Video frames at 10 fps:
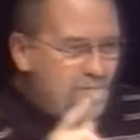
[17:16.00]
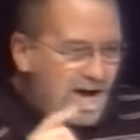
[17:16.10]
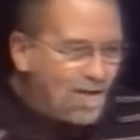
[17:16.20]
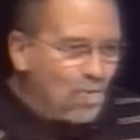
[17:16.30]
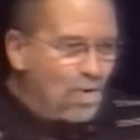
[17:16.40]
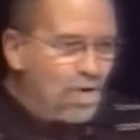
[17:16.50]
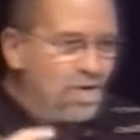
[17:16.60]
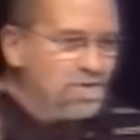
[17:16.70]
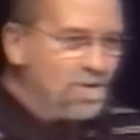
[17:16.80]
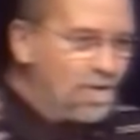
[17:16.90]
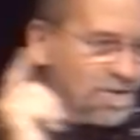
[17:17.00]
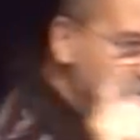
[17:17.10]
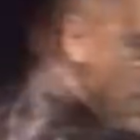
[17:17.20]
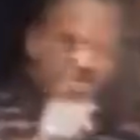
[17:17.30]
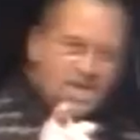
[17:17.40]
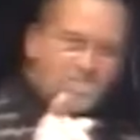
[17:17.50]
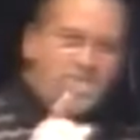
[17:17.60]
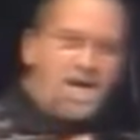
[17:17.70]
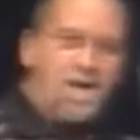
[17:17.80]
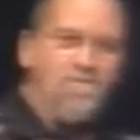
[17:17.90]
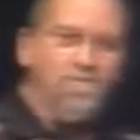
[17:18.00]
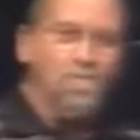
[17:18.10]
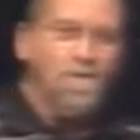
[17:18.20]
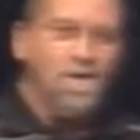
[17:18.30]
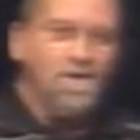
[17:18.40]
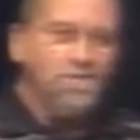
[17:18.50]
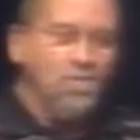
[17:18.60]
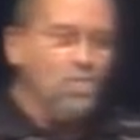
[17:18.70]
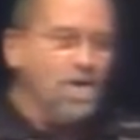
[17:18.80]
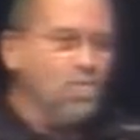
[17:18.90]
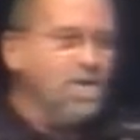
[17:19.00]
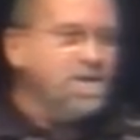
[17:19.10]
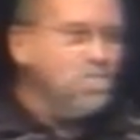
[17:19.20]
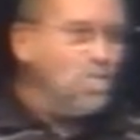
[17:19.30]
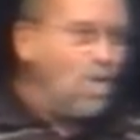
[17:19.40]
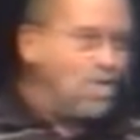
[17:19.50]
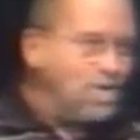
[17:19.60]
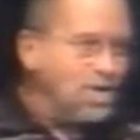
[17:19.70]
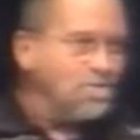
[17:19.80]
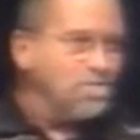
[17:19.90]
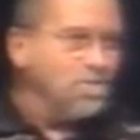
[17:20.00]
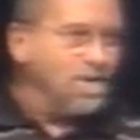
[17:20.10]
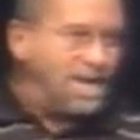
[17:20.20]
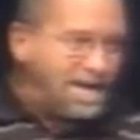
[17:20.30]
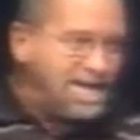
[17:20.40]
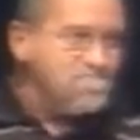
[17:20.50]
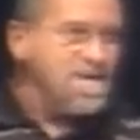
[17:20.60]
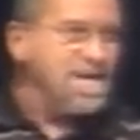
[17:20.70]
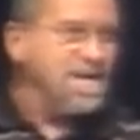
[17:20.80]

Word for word: My words are just that powerful to where we can walk up to a lame